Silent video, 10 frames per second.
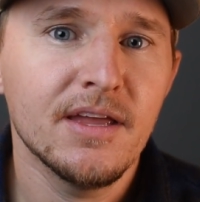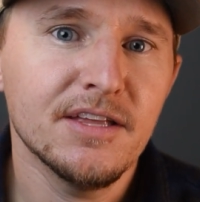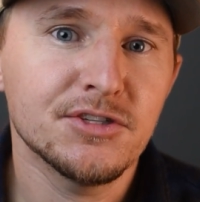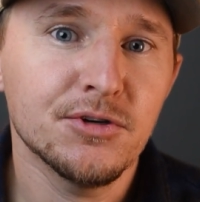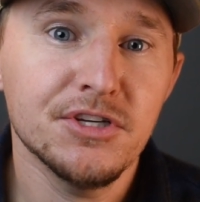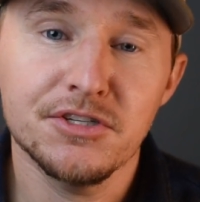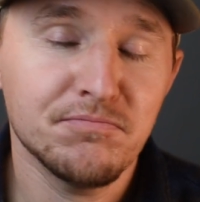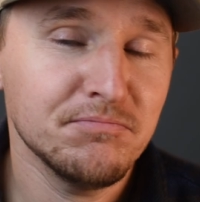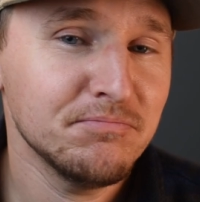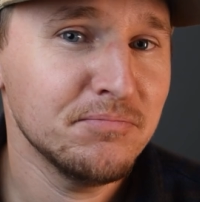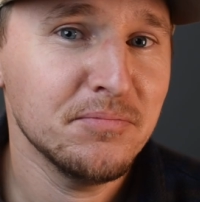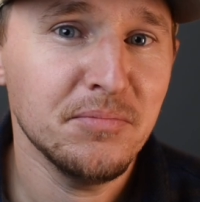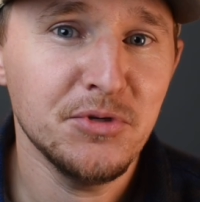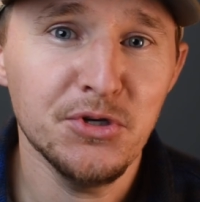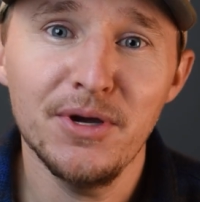And so just
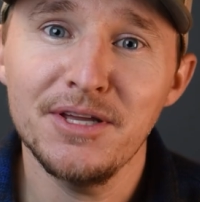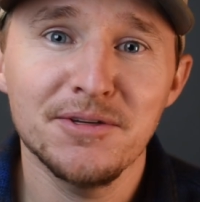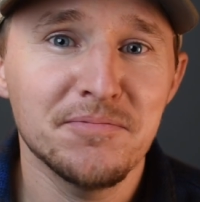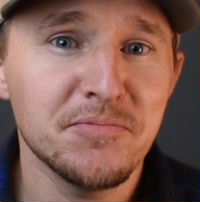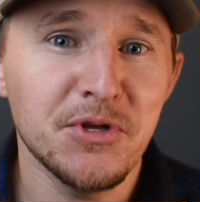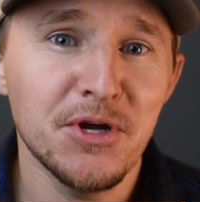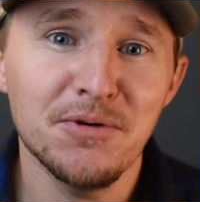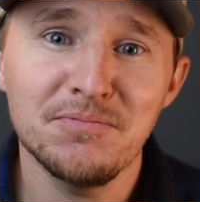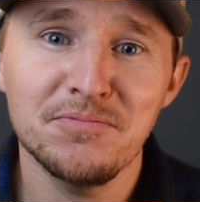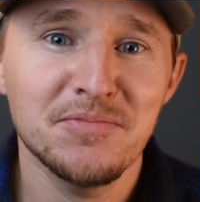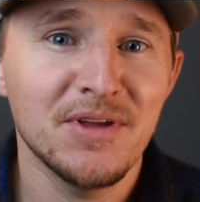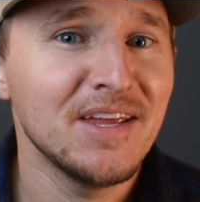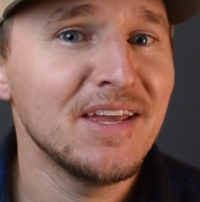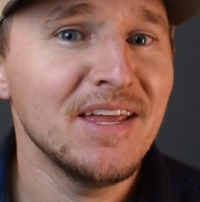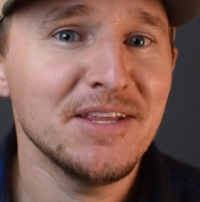do it,
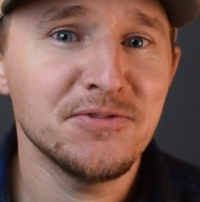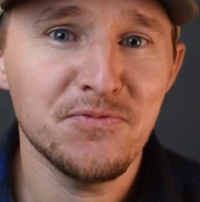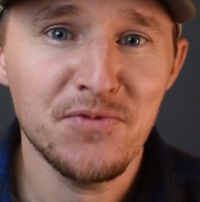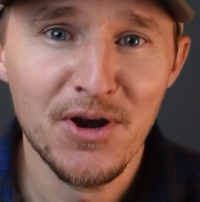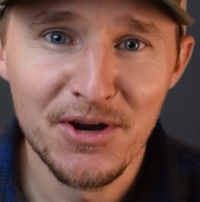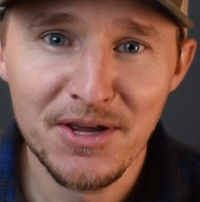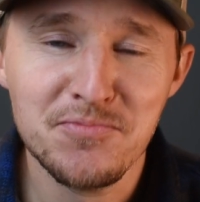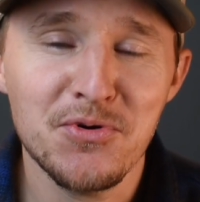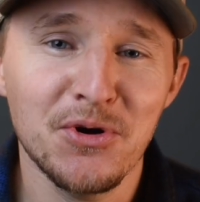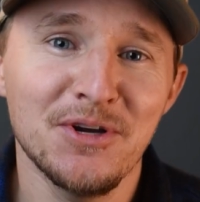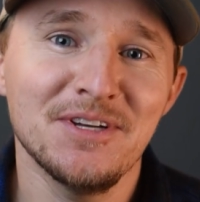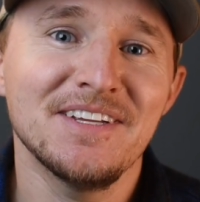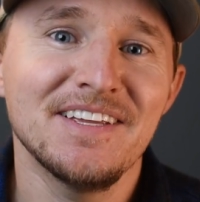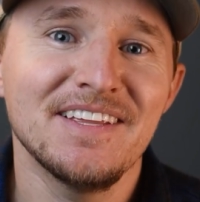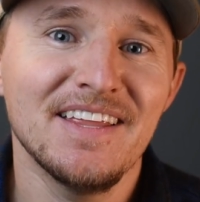it's very
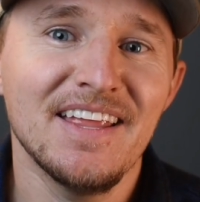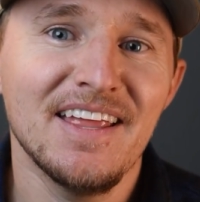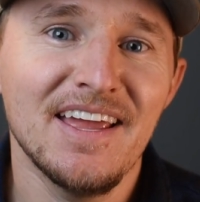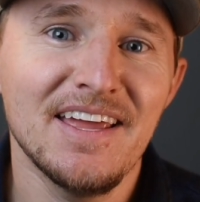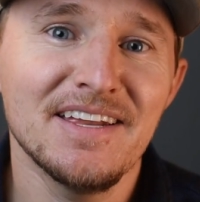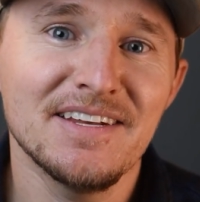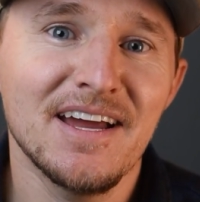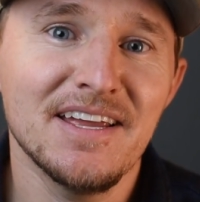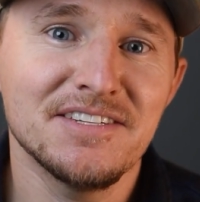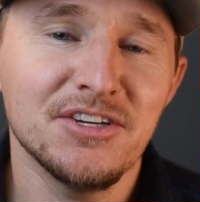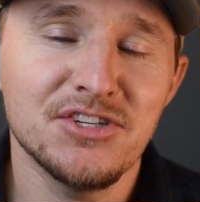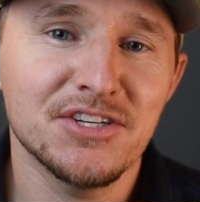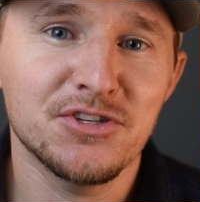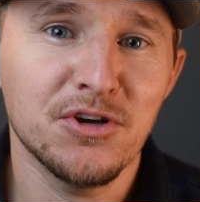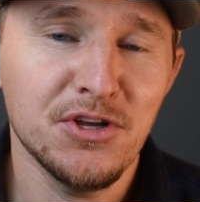important. And I
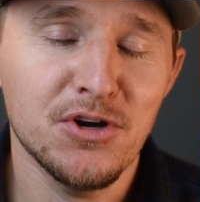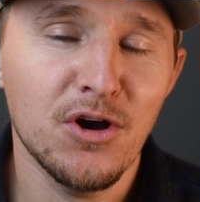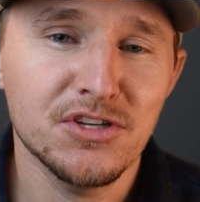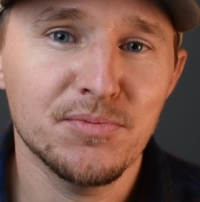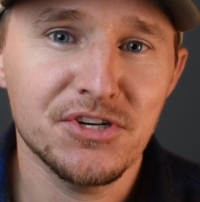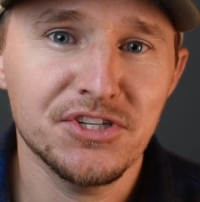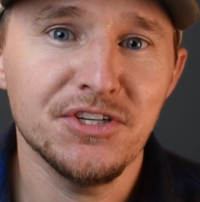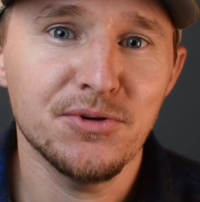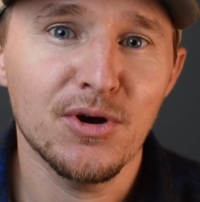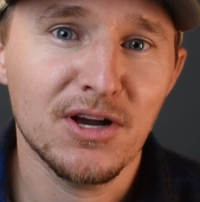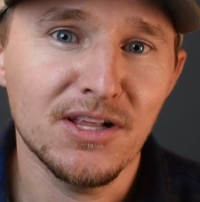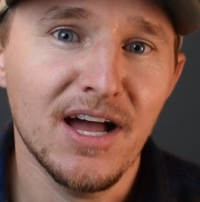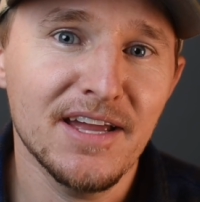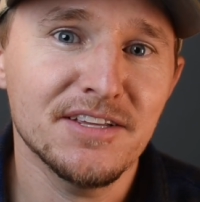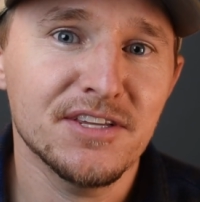suggest all, especially to our
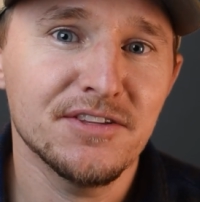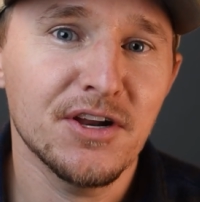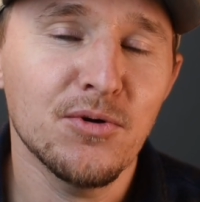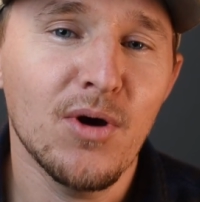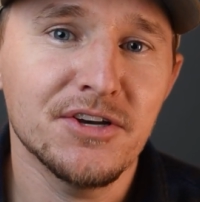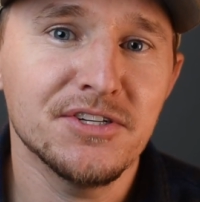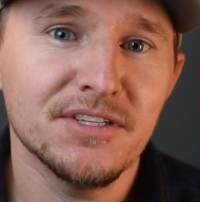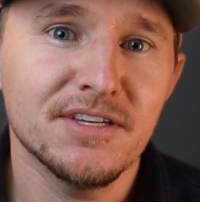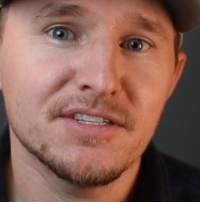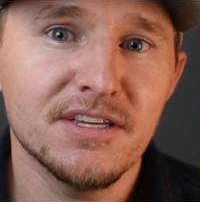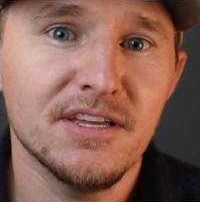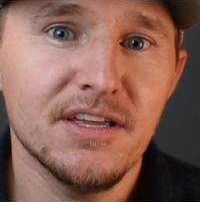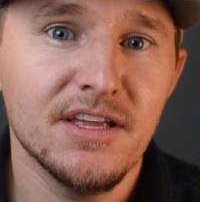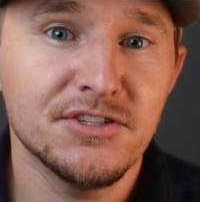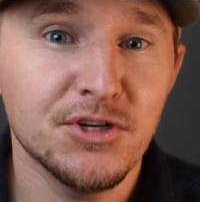clients that are watching this,
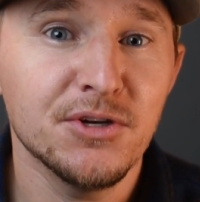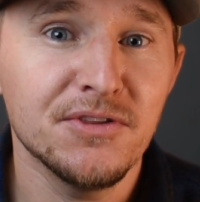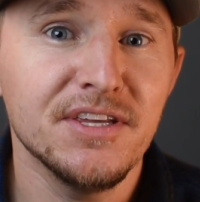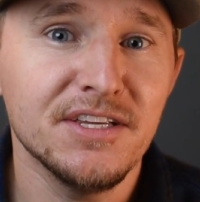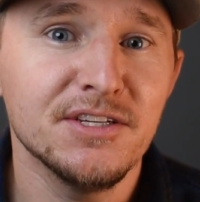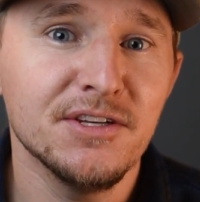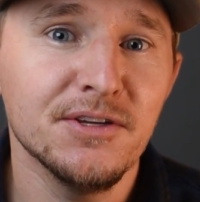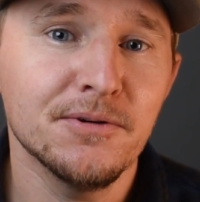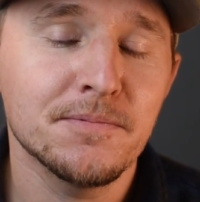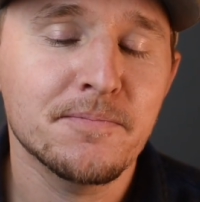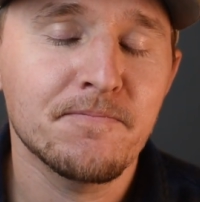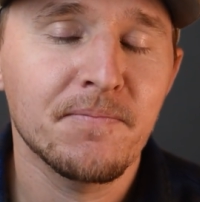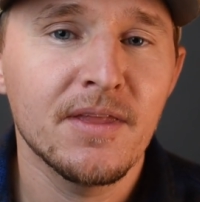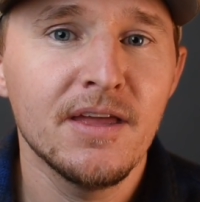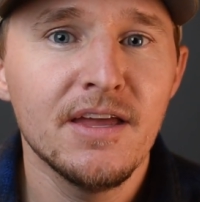it's a good thing to do.
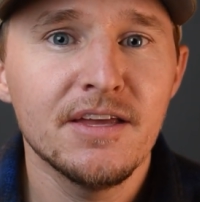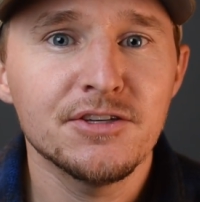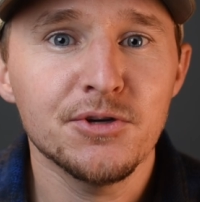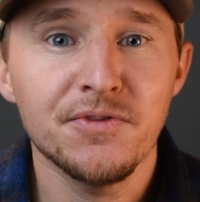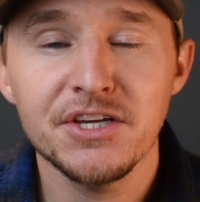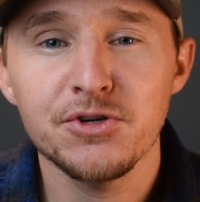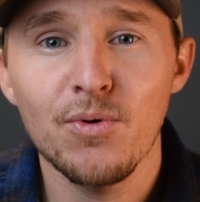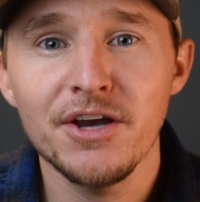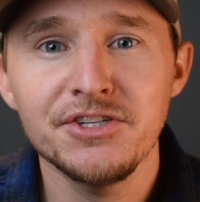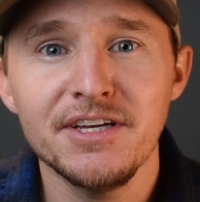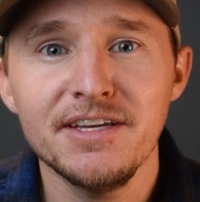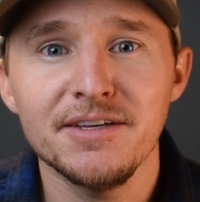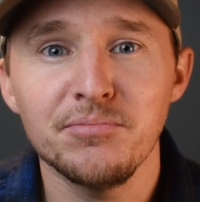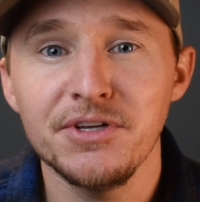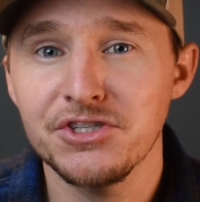So thanks for watching,
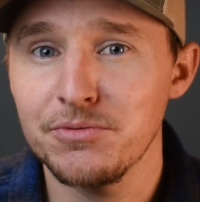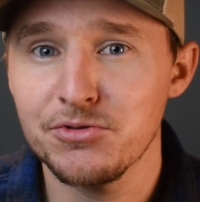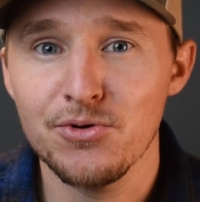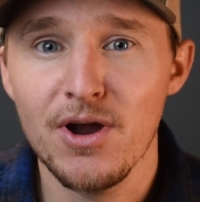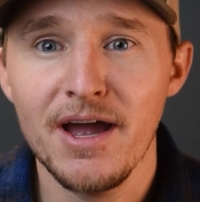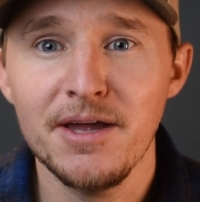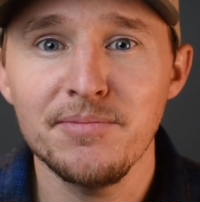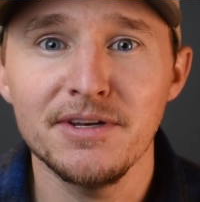and please subscribe.